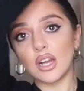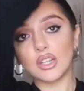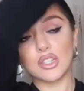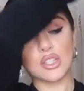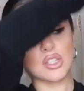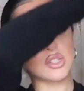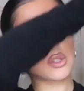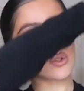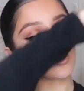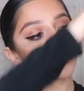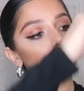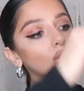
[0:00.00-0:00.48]
I
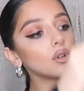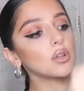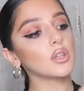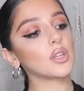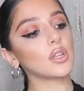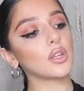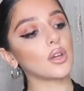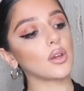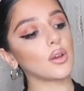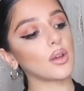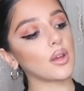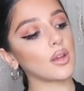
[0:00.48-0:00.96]
just thought,
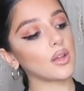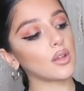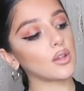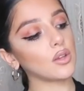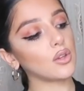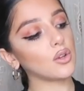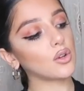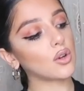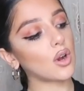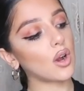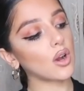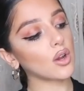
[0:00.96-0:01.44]
you know,
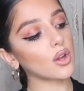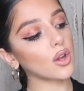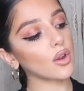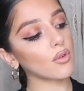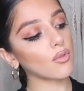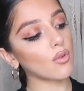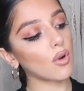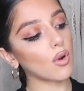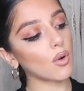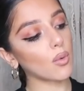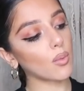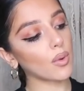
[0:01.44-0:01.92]
you can't go
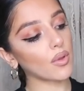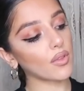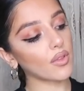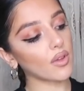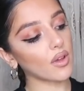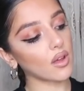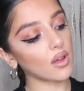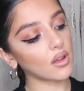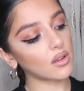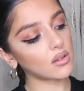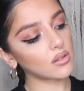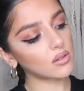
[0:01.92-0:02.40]
wrong with
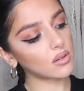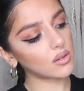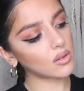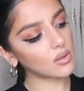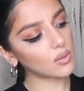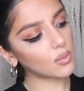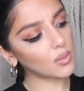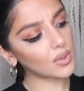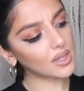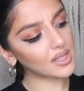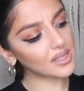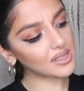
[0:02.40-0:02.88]
a...
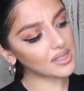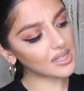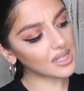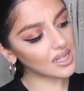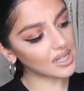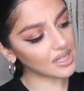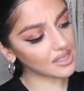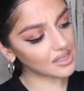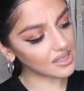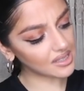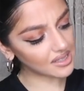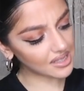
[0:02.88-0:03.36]
Oh, what is
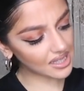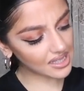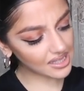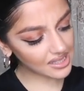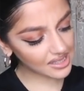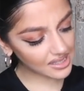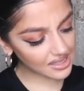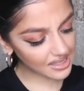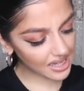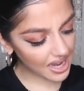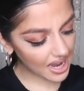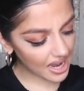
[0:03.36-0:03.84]
this? Is that
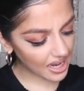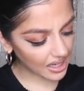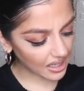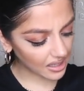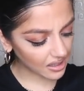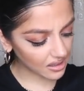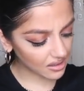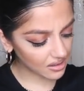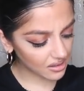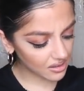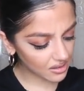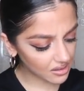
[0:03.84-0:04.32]
a
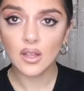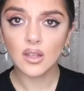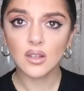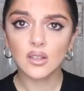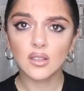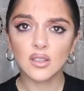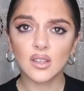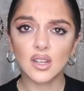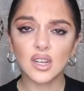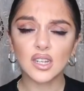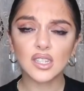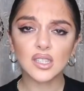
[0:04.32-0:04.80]
stain?
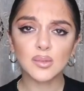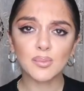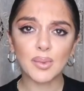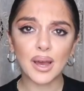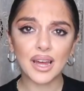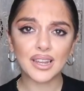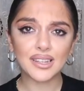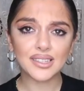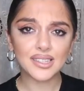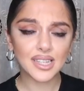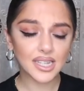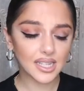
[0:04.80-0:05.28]
Oh, that's
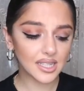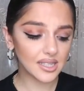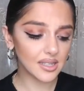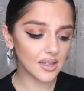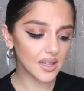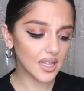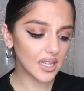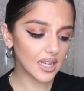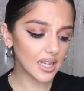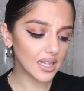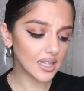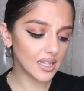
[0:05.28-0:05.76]
bad. It's like
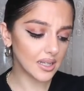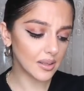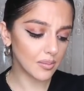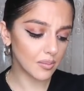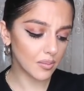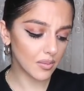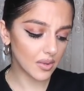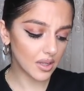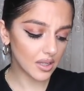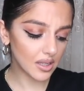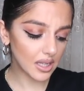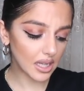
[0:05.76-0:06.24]
something like
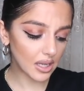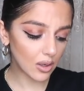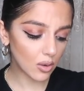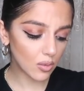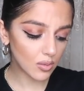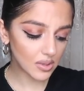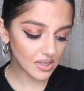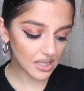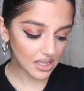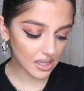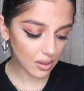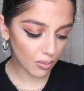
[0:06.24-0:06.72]
a... like
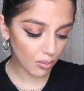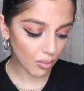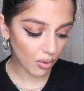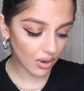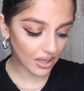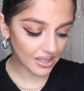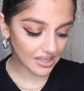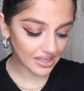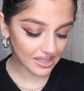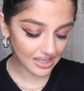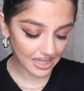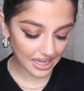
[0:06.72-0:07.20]
almost like the
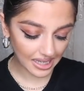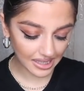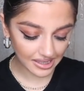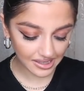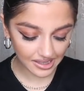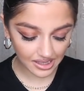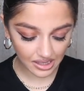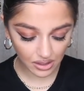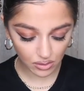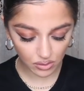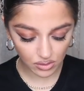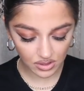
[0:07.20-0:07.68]
price tag
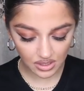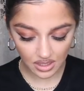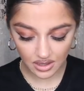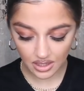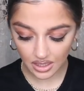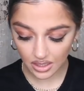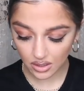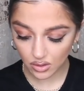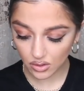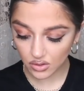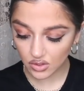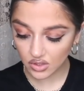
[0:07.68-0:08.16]
sticker or
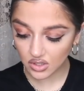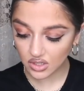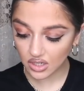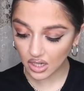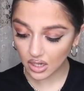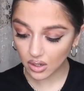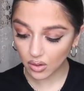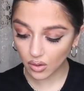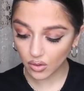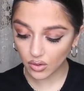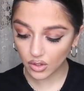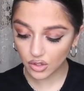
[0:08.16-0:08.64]
something got
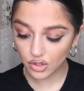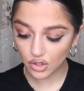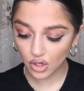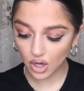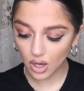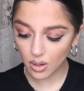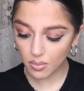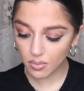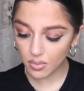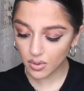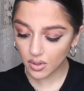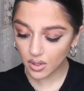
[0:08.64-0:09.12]
stuck on the
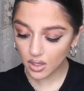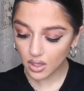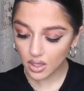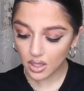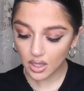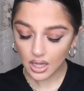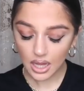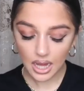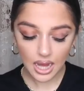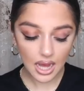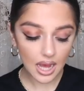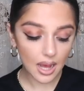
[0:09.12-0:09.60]
top.
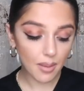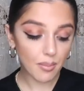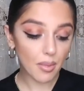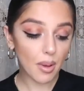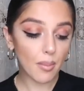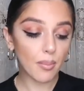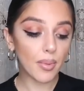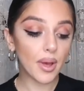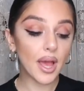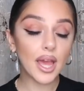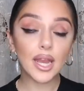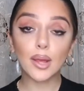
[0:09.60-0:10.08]

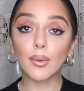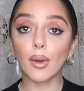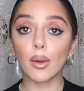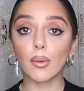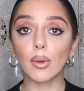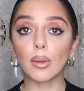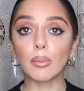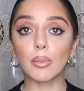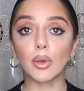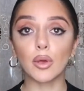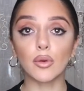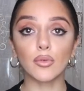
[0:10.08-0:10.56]
Um, but
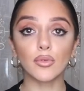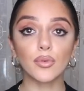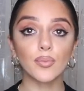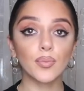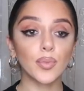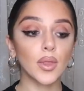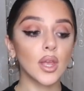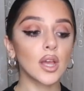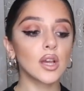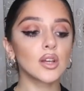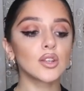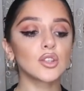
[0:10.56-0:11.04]
anyway, we move.
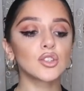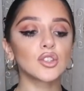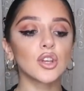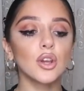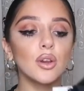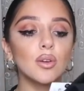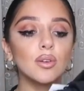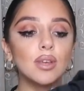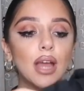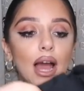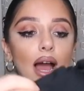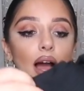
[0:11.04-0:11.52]

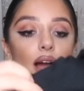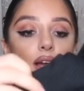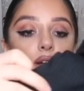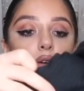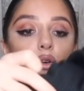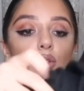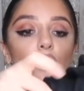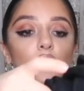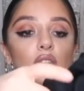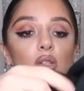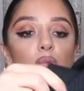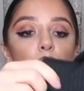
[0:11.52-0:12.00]
So yeah,
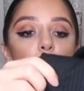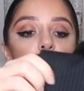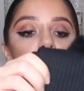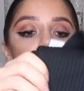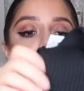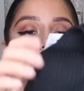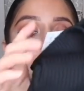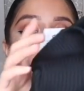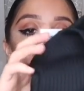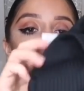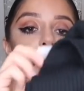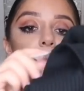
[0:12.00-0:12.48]
I got this
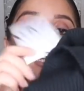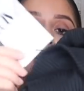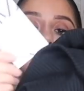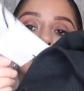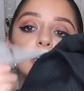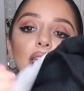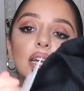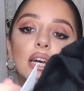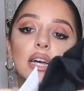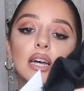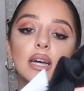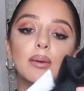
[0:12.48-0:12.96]
bodysuit. It
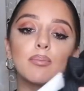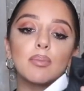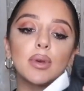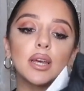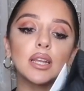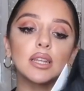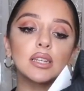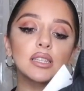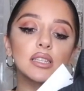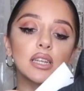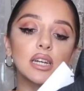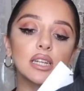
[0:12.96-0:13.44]
is um,
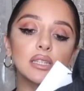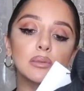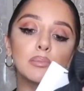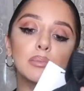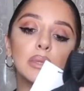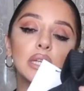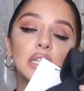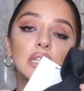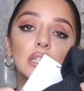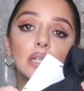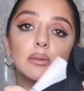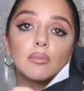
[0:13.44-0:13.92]
in a size
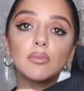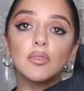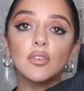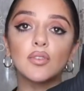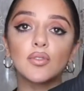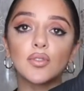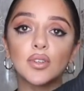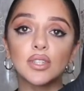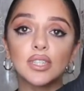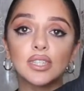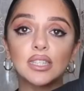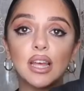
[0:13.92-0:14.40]

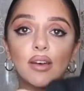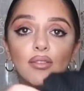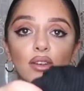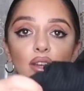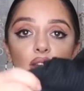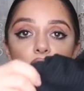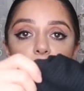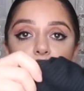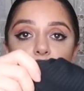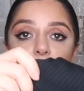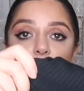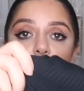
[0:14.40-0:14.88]
medium for
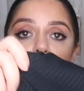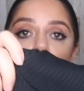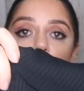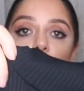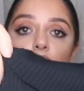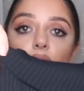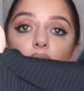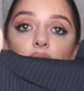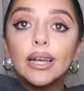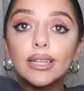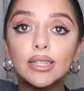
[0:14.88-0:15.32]
seven ninety-nine.